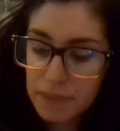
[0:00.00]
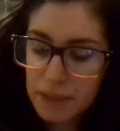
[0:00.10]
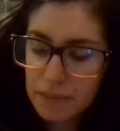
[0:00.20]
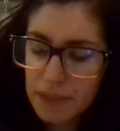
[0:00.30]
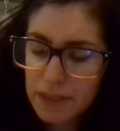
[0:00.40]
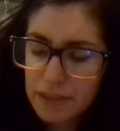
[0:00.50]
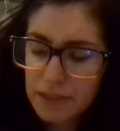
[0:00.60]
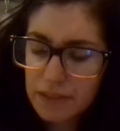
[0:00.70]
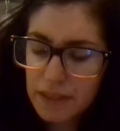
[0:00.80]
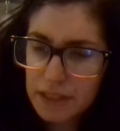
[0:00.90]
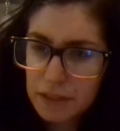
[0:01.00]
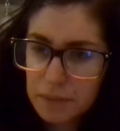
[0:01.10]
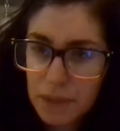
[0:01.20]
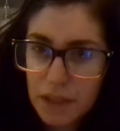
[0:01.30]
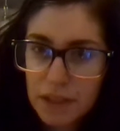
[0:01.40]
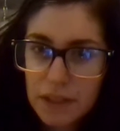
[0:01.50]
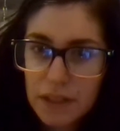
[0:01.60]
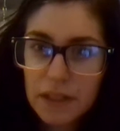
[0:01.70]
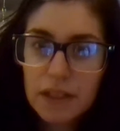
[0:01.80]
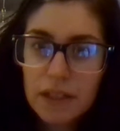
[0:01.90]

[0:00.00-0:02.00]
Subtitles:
Big Bend National Park.